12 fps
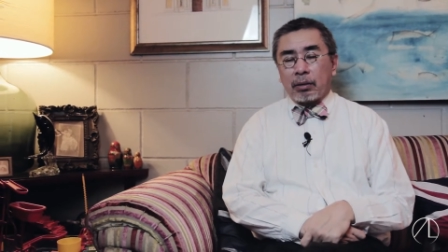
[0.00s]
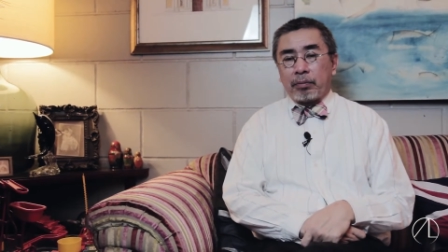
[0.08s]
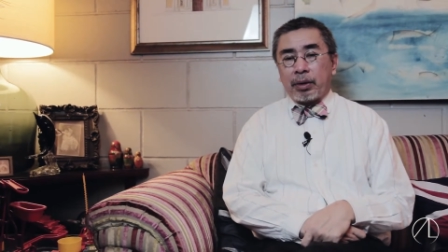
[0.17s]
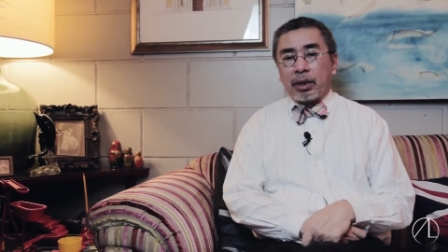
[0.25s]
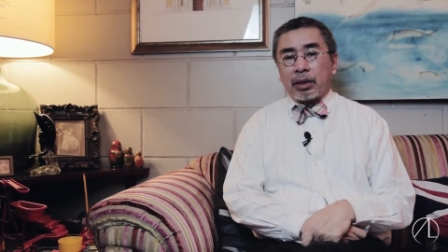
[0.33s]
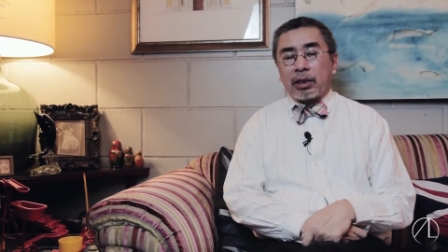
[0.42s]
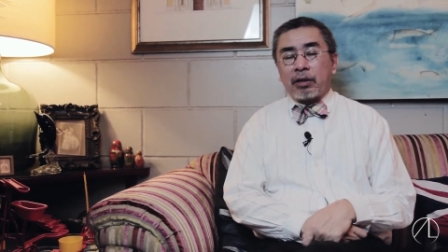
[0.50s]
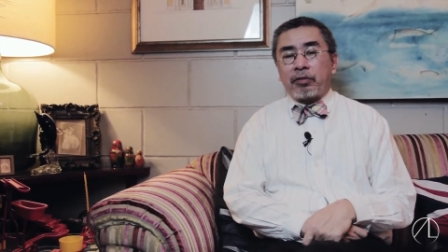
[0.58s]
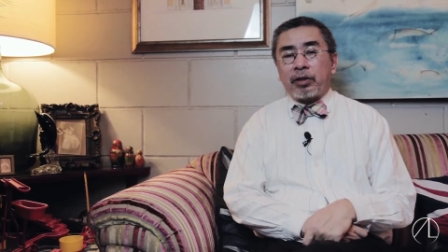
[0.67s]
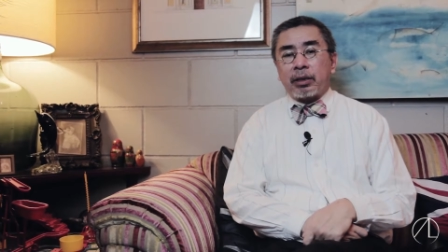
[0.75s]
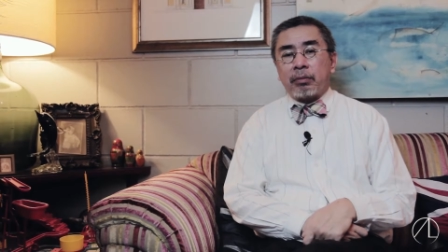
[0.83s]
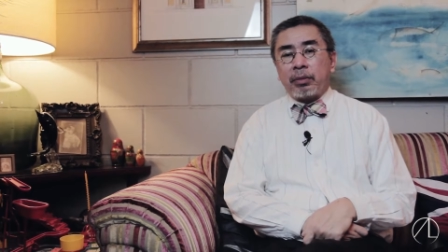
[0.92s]
Being
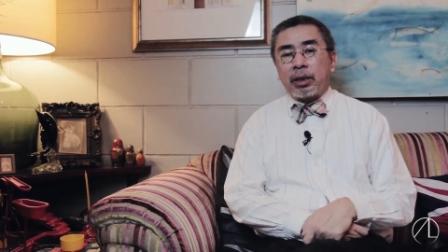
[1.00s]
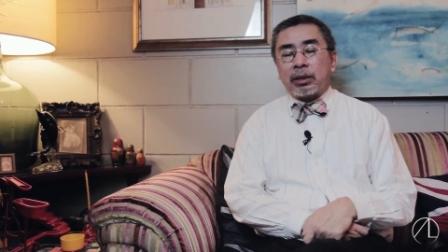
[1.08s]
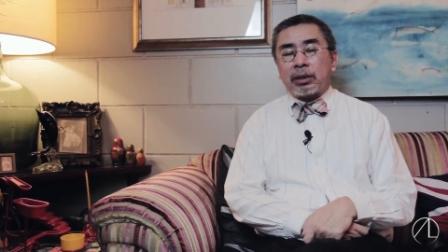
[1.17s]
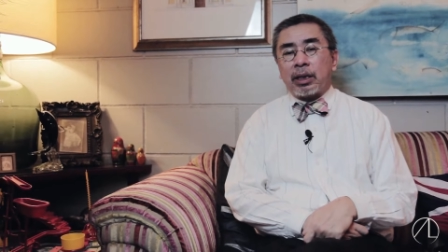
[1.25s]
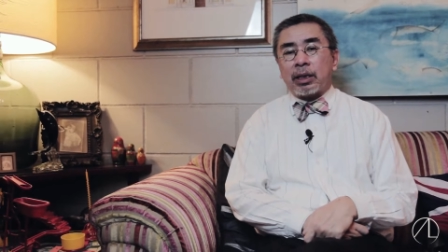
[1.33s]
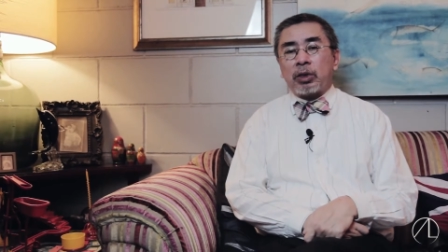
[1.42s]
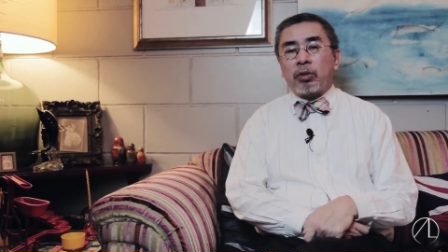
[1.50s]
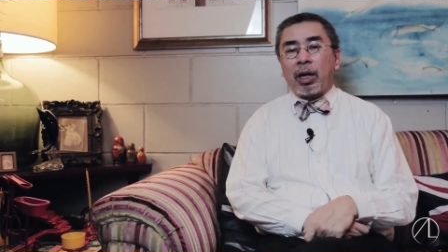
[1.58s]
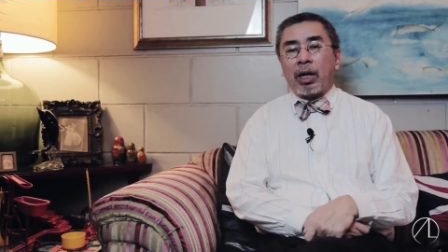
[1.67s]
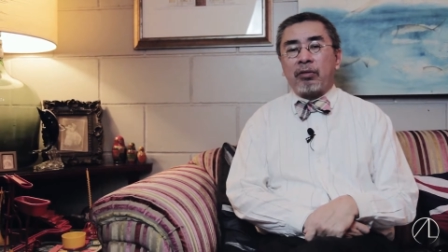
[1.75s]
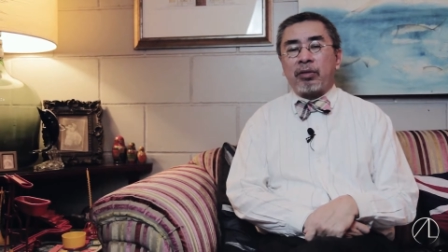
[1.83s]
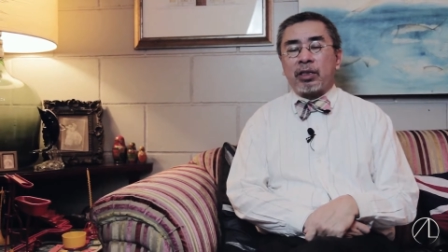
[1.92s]
different means that you
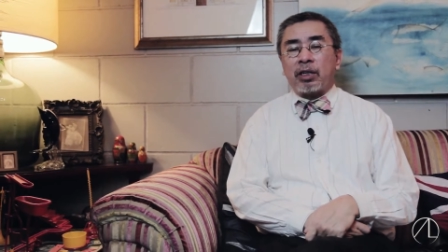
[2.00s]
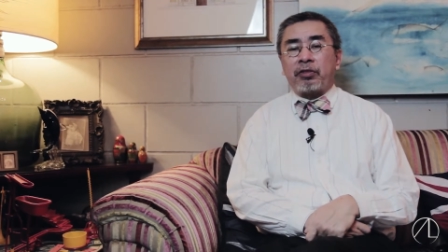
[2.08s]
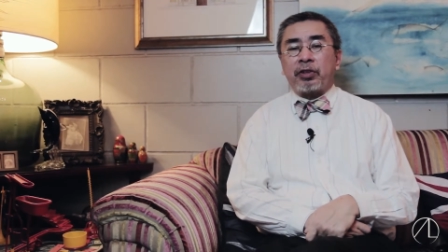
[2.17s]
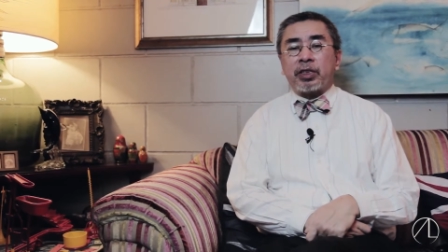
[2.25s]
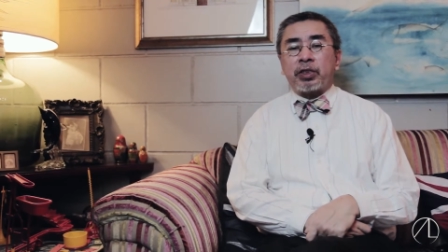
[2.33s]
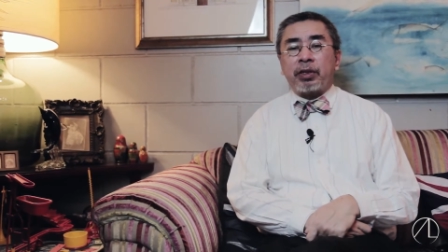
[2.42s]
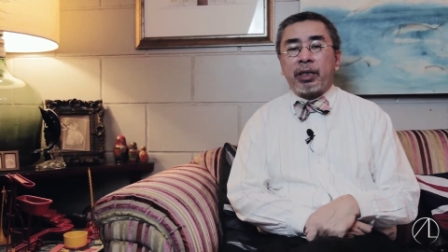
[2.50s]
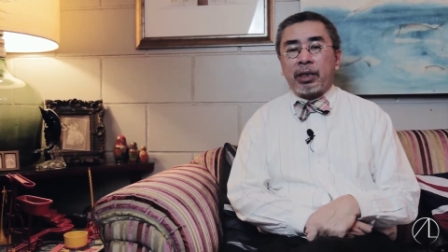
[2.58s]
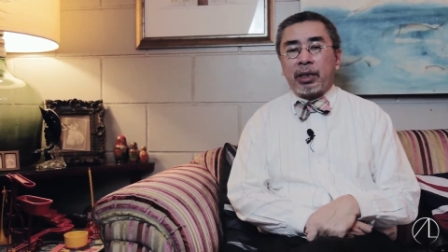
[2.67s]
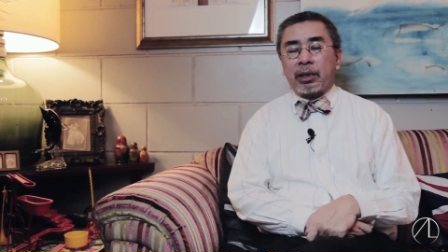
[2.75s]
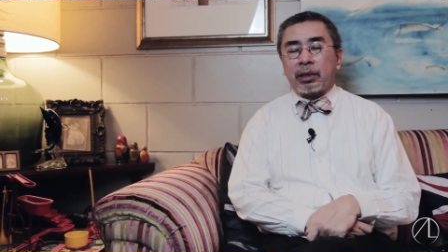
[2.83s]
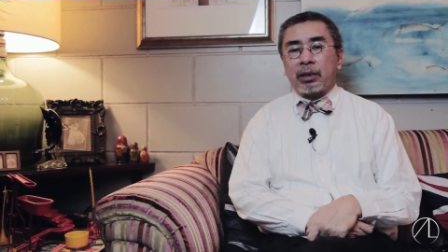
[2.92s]
have a different
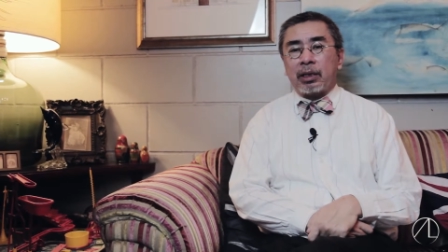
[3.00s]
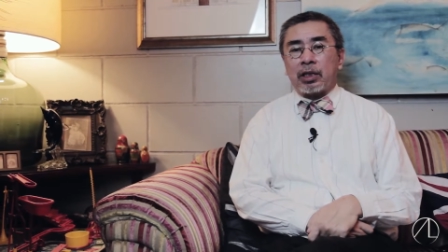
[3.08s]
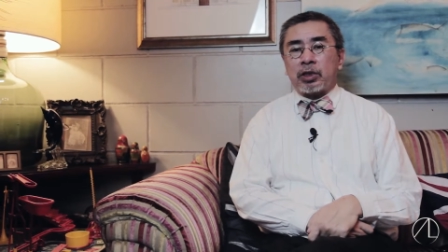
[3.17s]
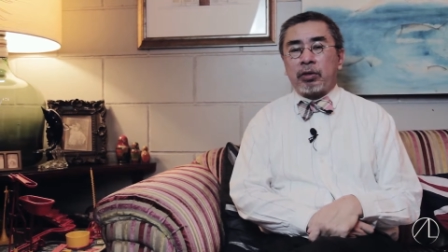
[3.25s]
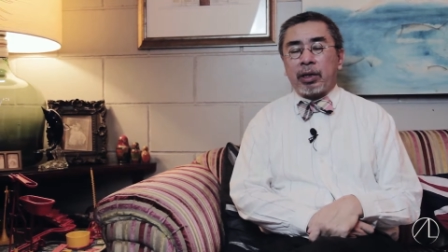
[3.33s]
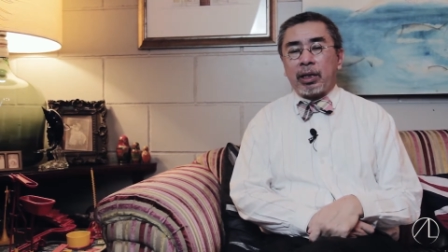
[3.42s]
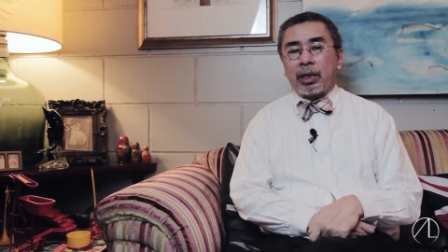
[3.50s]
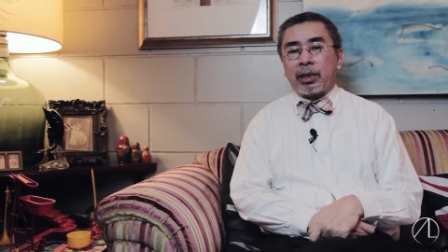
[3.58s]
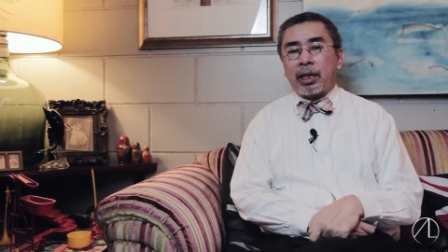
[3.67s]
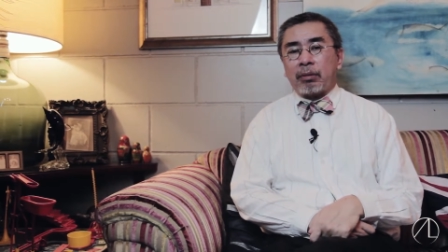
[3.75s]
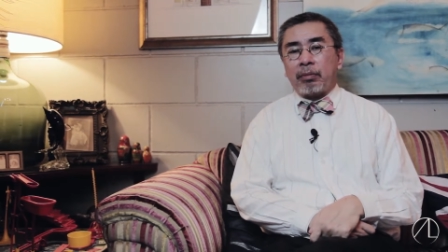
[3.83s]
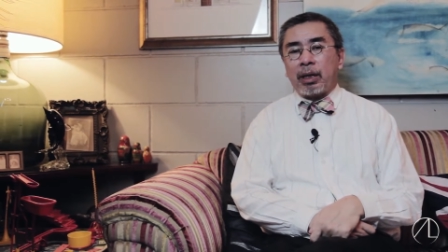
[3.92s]
training, a training
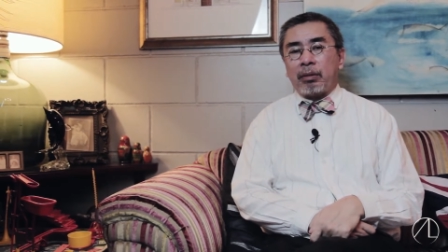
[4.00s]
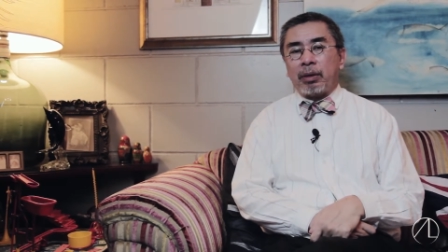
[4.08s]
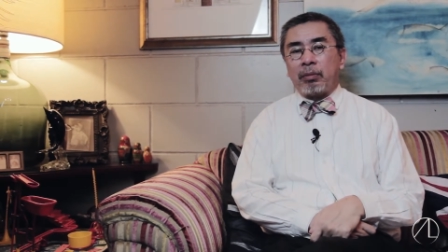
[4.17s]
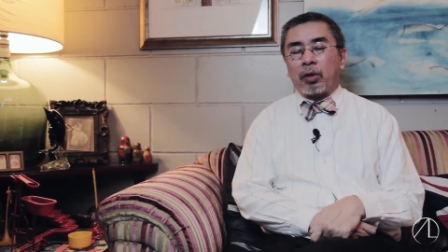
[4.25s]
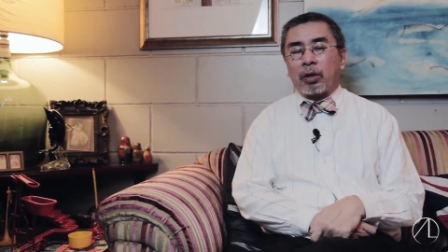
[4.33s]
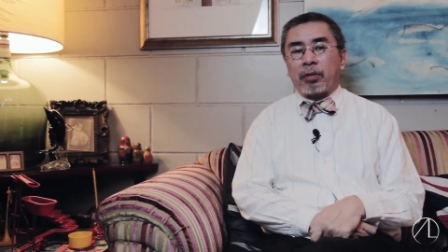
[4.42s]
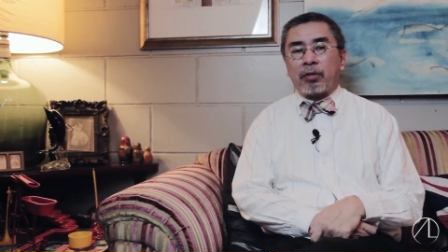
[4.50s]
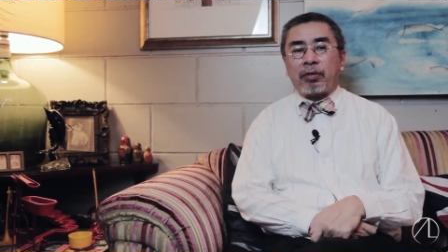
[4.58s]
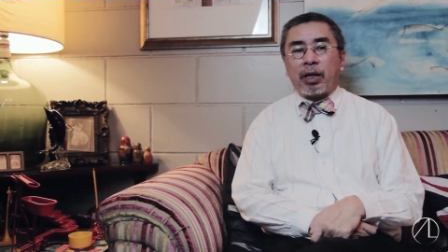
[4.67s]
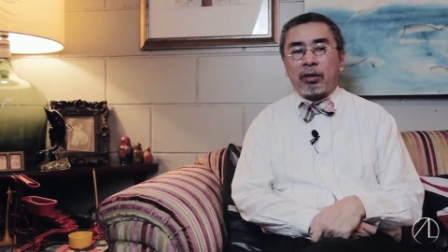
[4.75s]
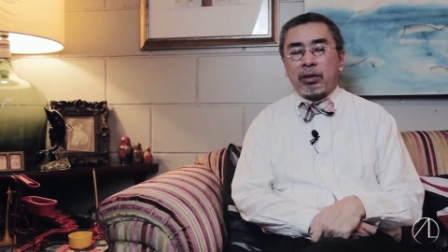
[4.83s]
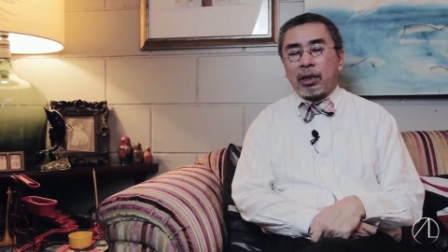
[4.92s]
that may be more
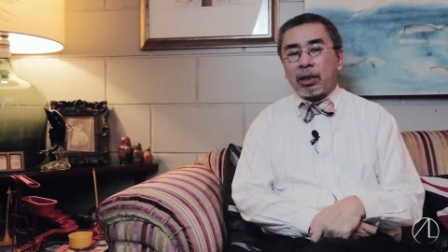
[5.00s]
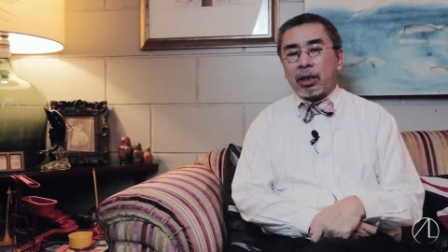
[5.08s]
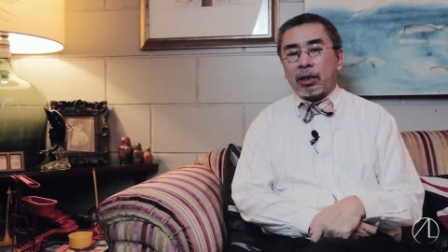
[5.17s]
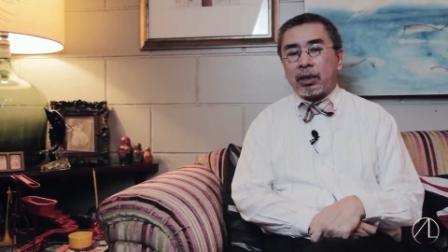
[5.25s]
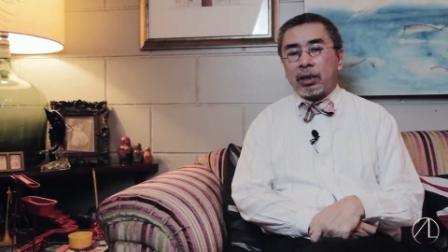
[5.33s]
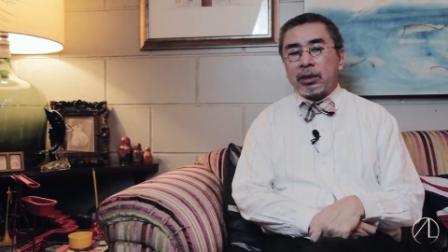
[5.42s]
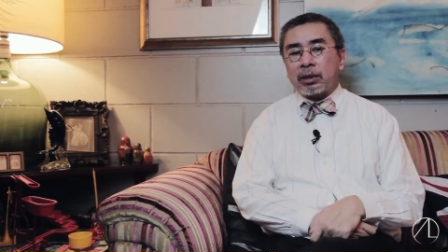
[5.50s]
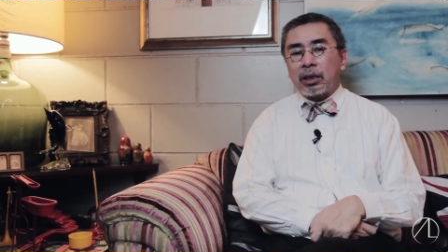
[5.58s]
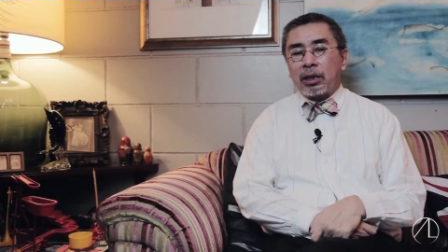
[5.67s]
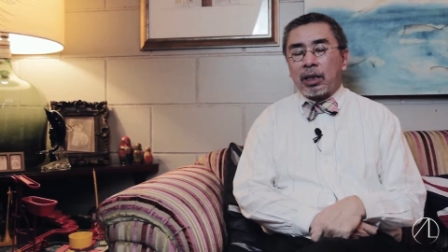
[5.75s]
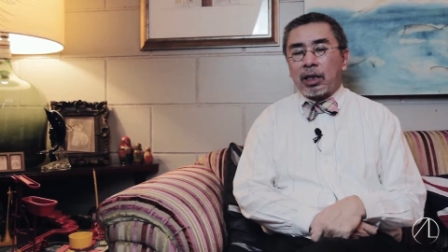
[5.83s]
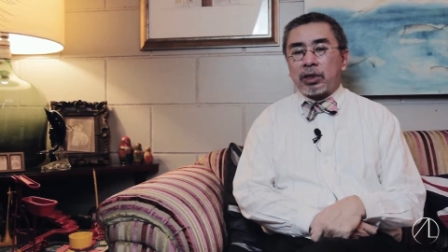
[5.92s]
profound than others, a